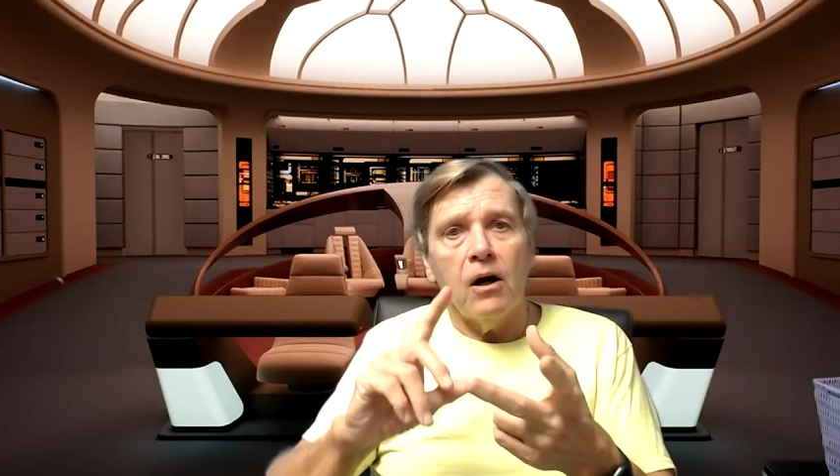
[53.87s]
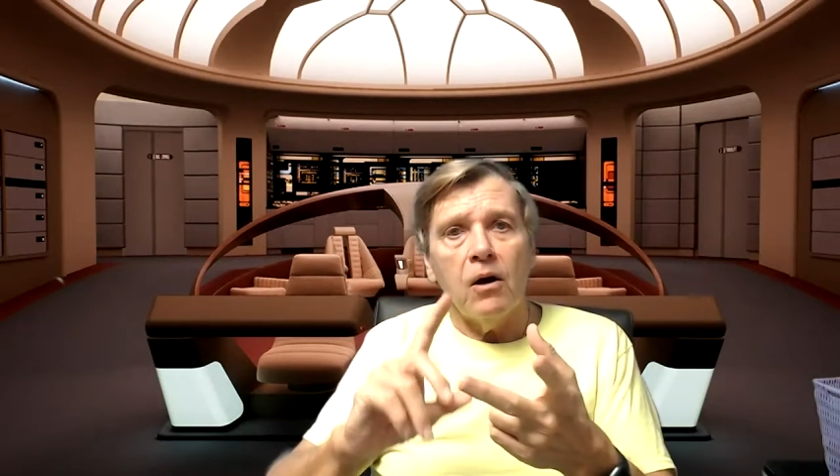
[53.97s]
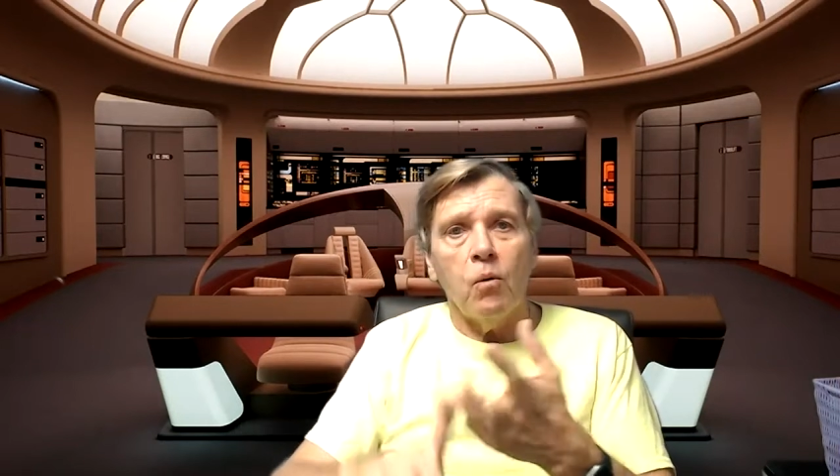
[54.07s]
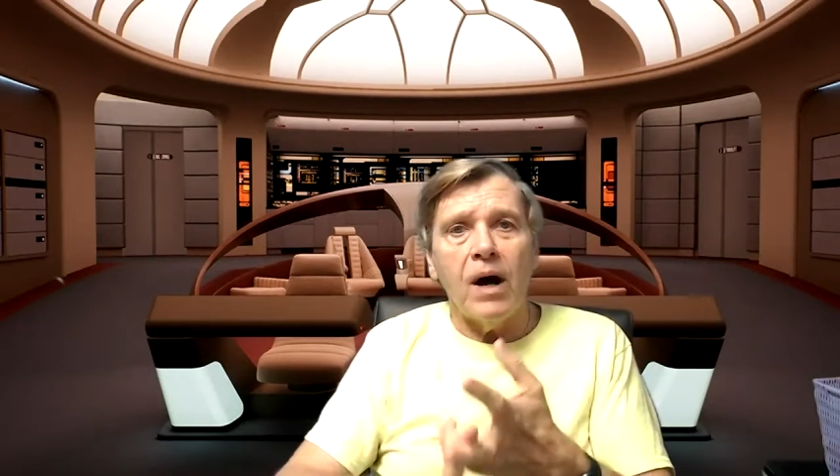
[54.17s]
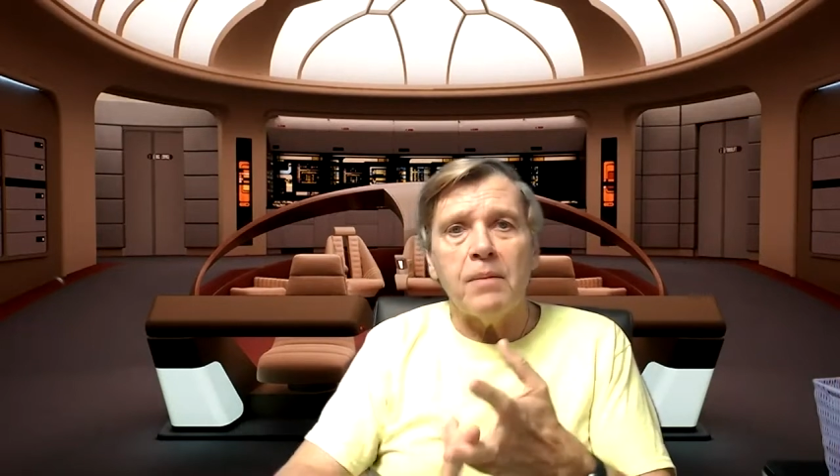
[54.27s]

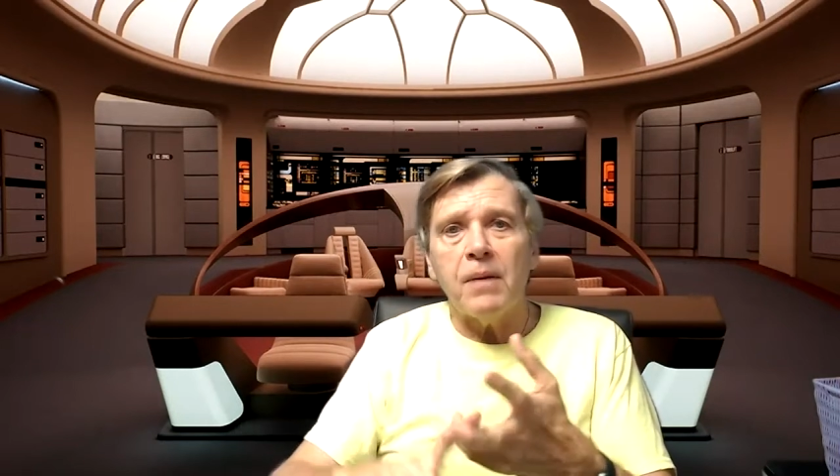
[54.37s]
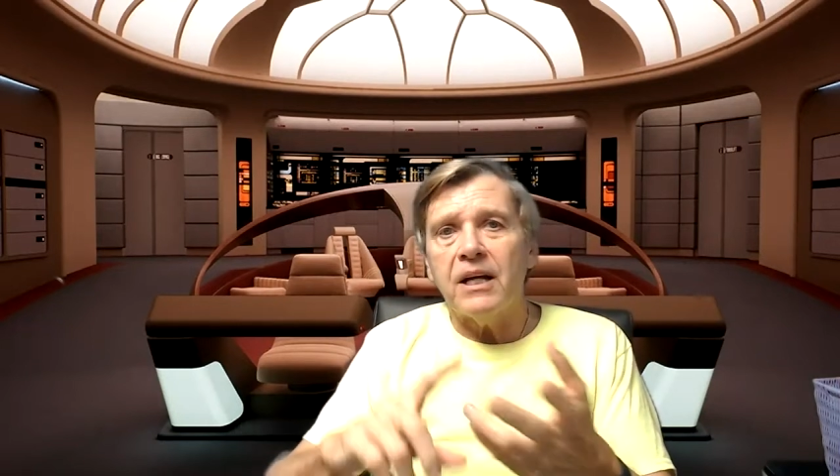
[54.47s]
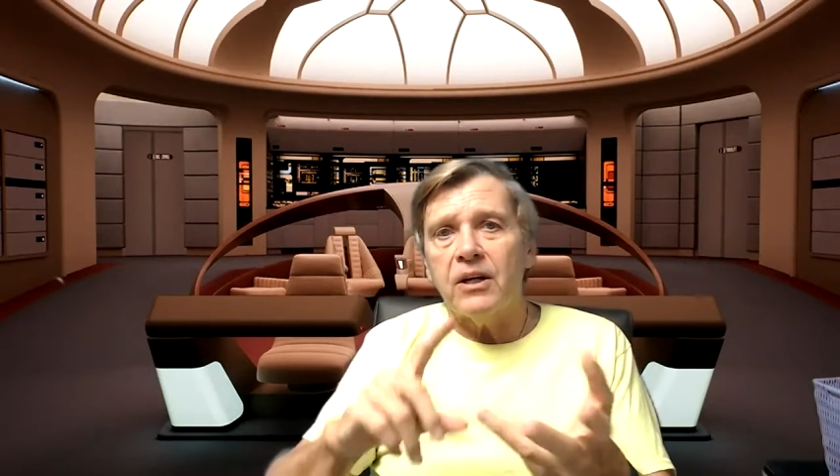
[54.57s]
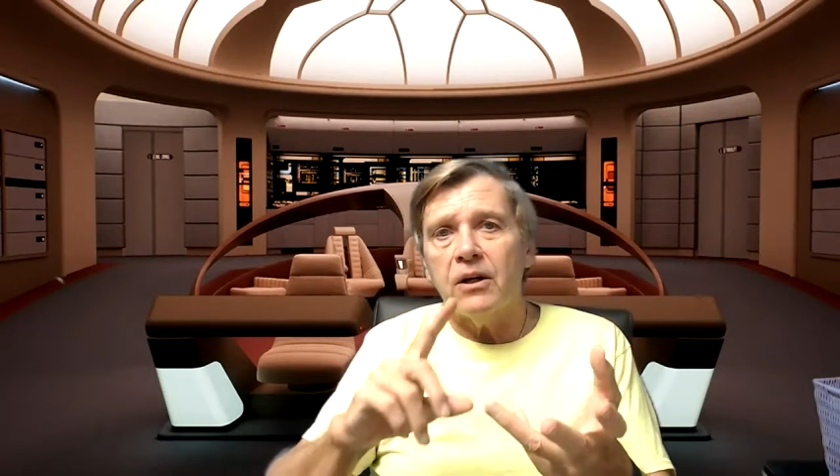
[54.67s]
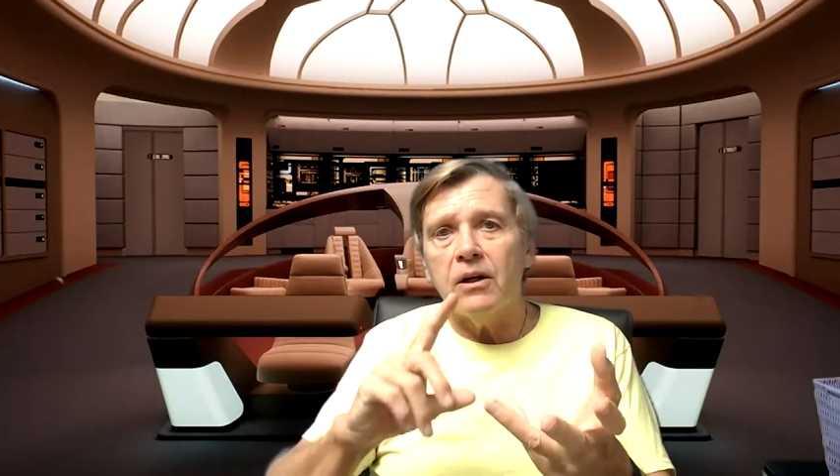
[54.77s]
Why am I
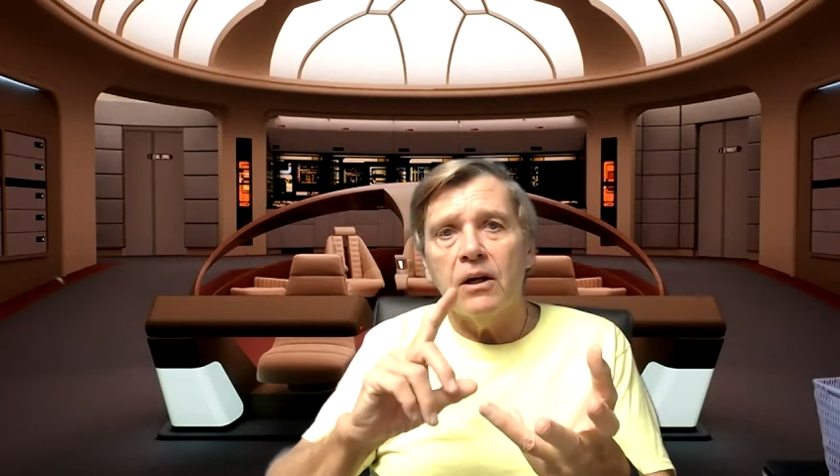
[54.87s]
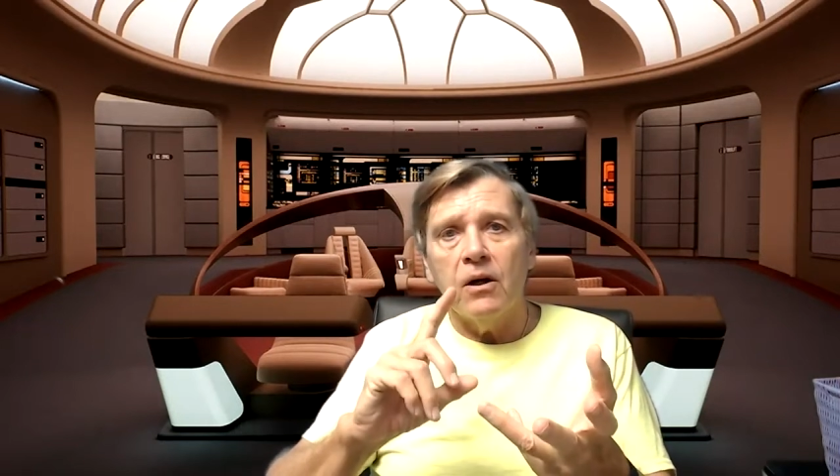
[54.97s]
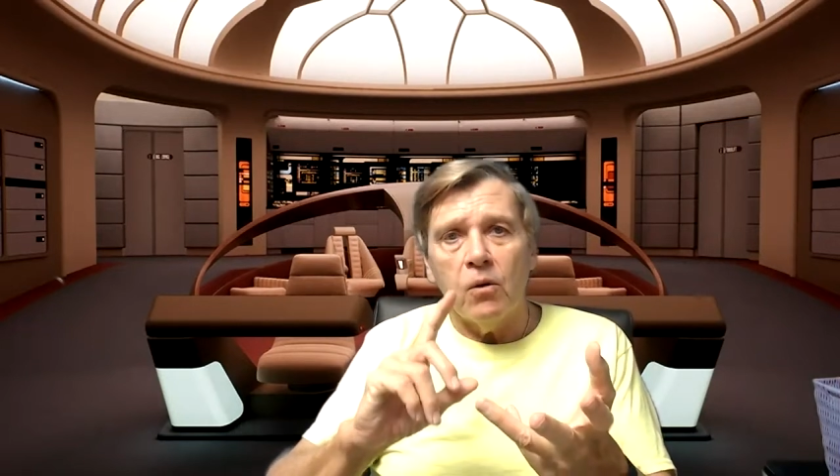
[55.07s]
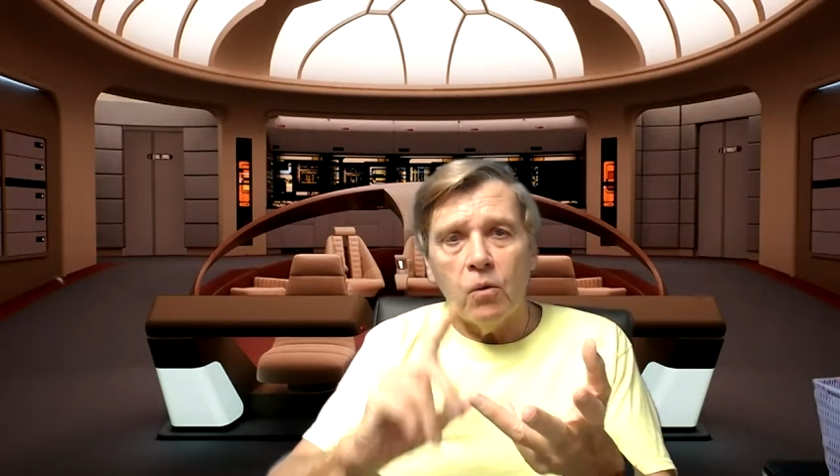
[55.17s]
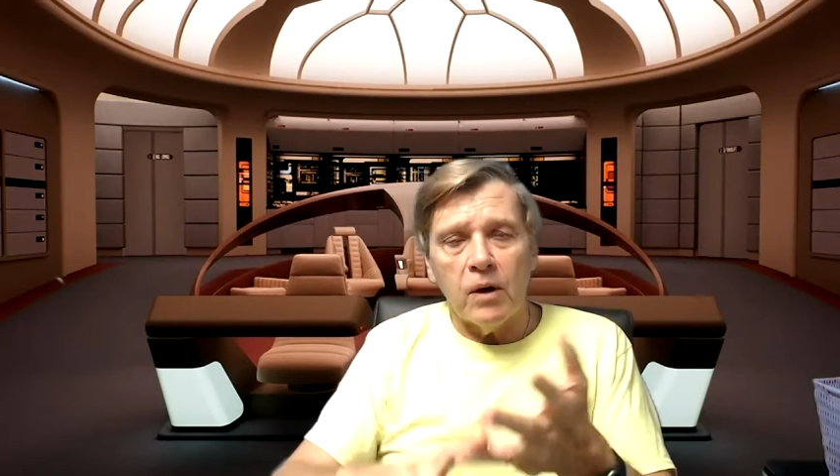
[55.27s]
here?
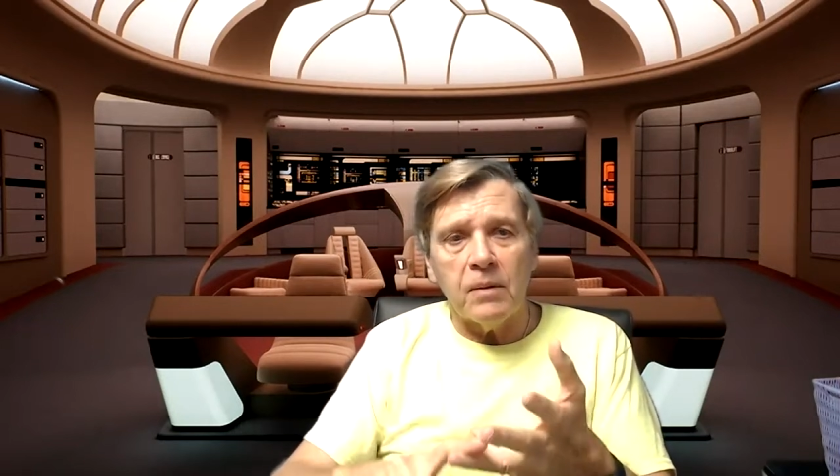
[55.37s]
Where am